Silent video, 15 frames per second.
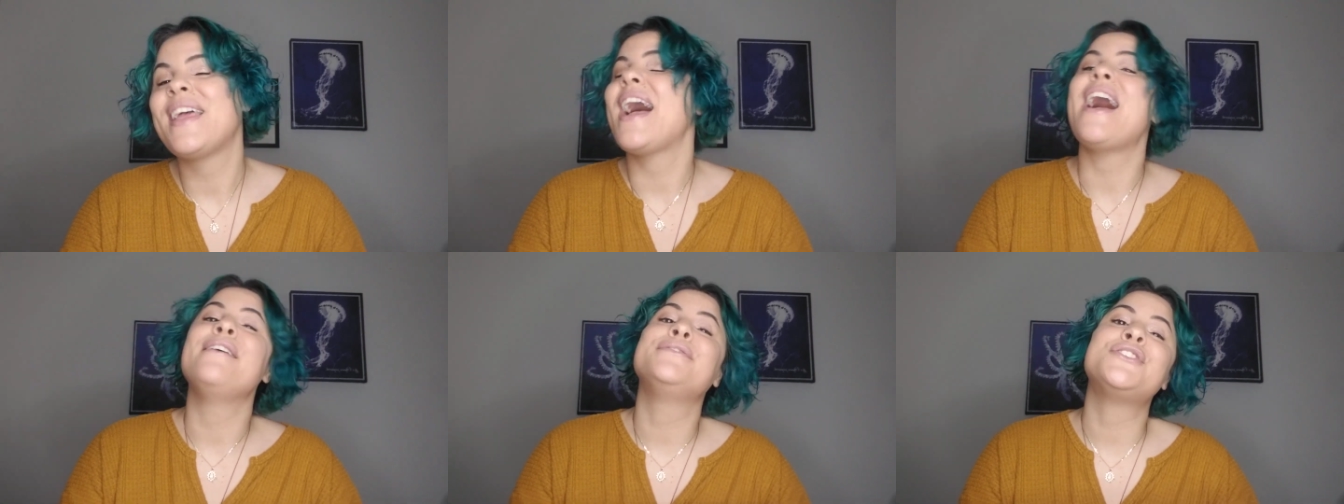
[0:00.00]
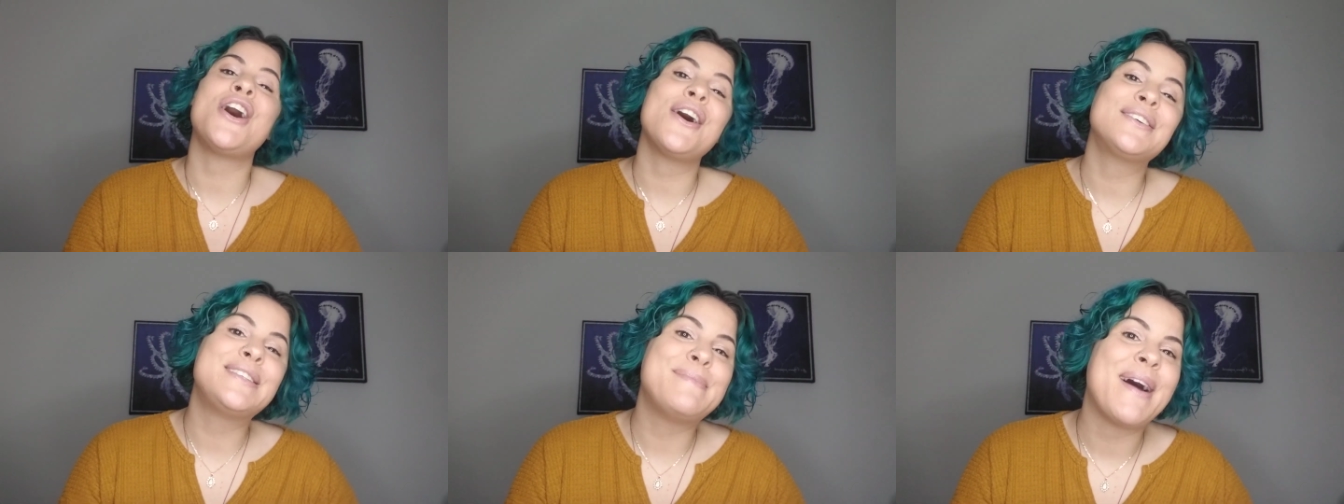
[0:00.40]
I've
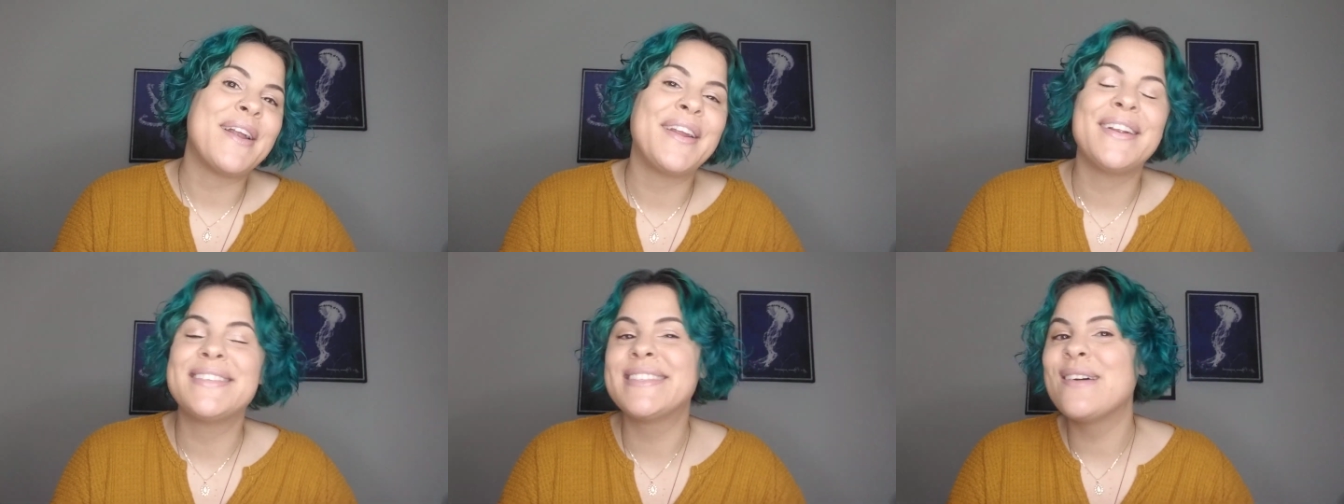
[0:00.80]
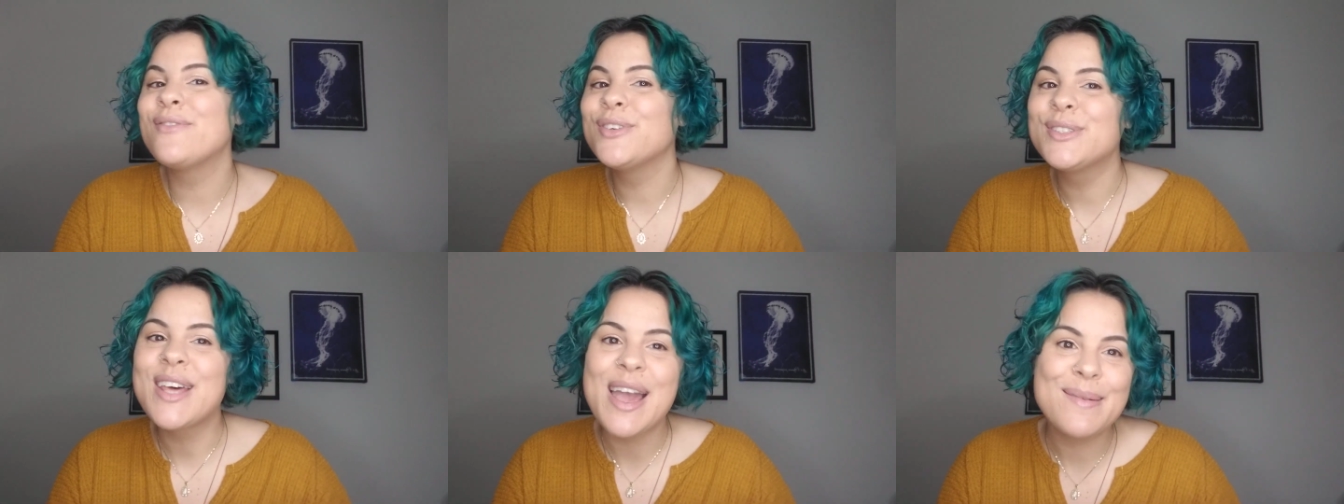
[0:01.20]
talked about it
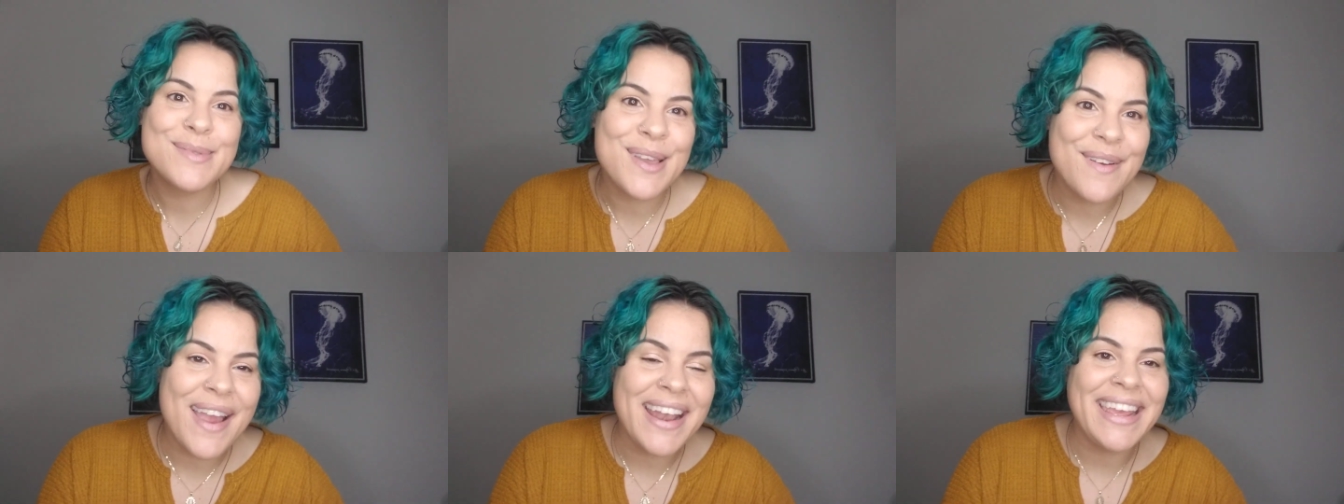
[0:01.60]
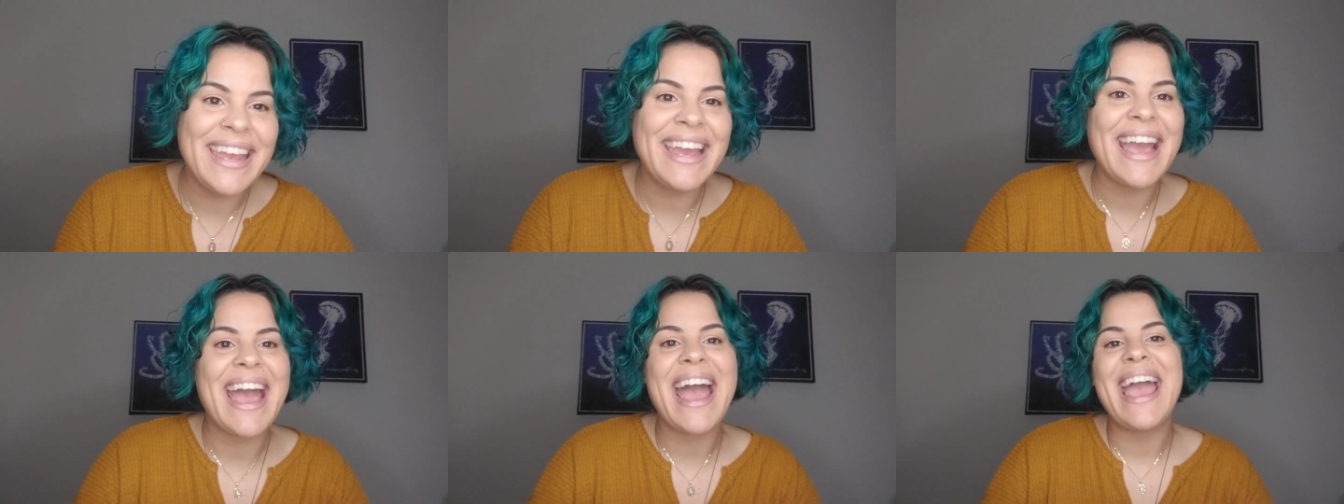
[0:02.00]
several times already.
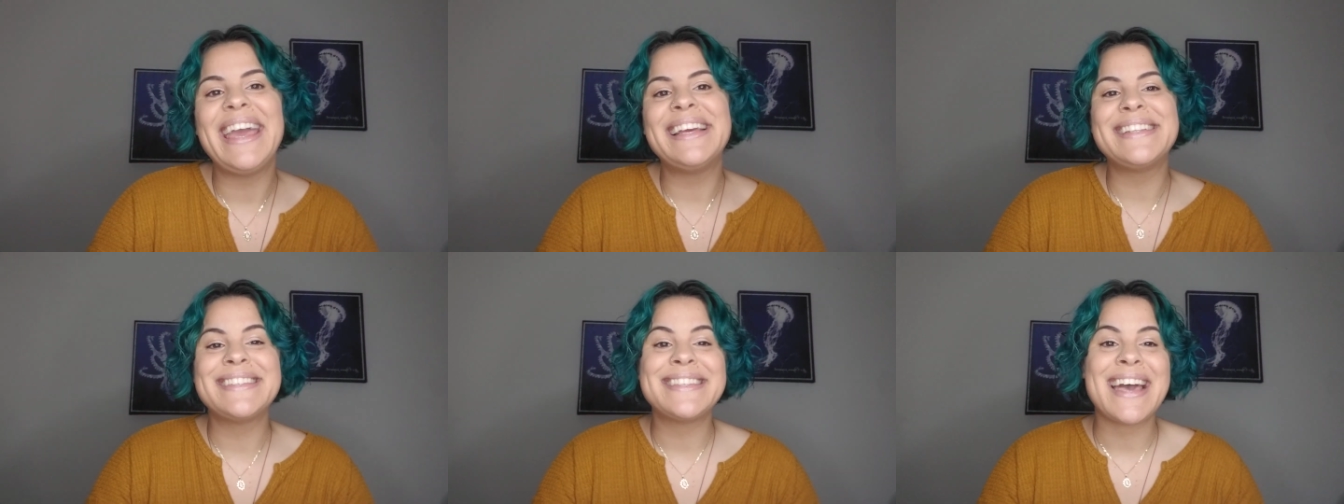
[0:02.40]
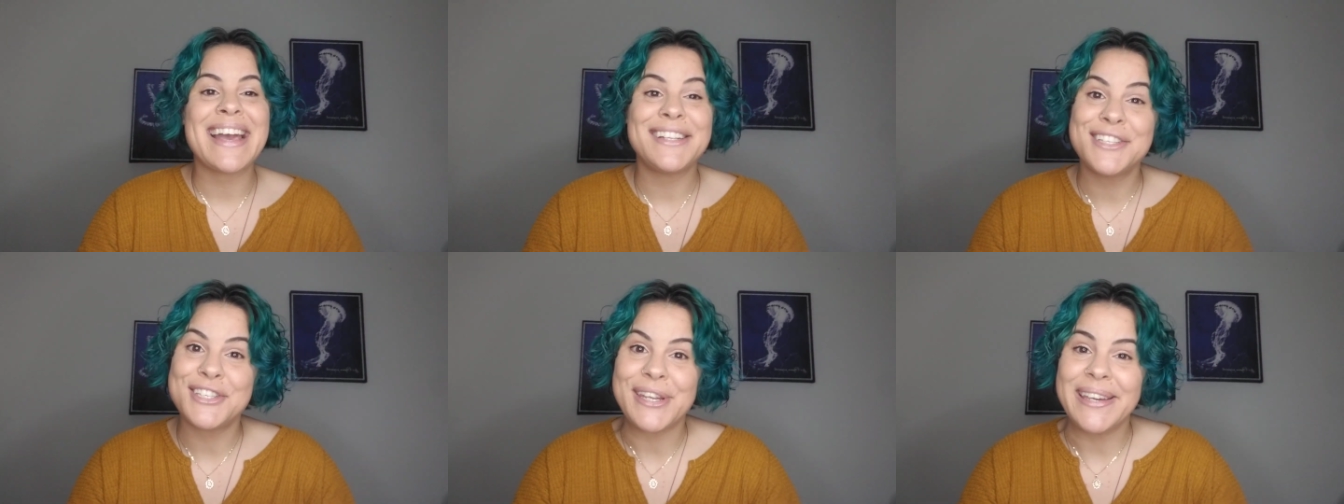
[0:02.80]

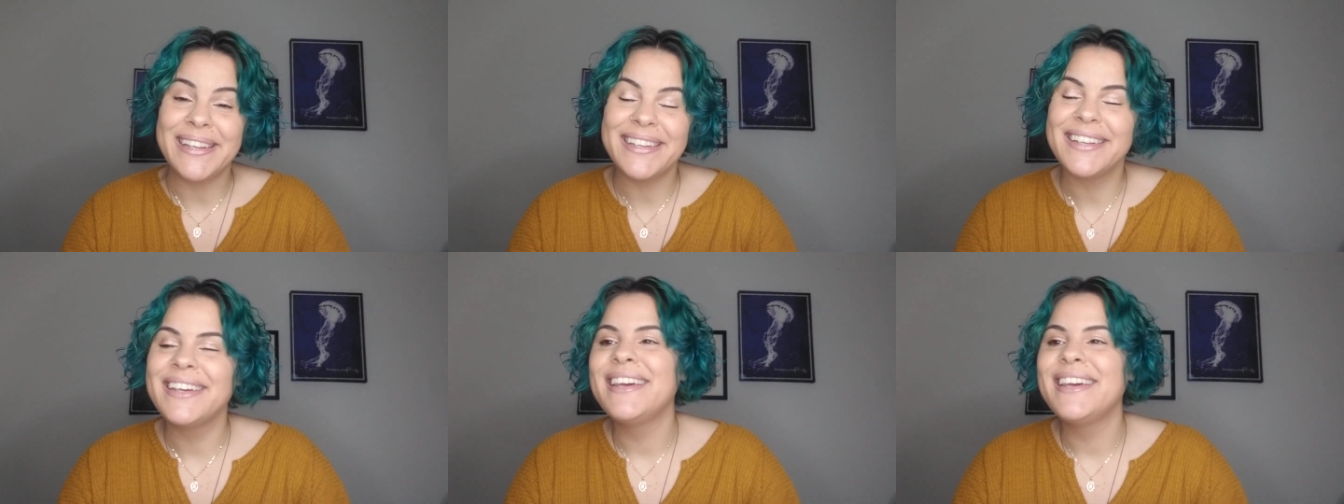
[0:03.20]
Intention.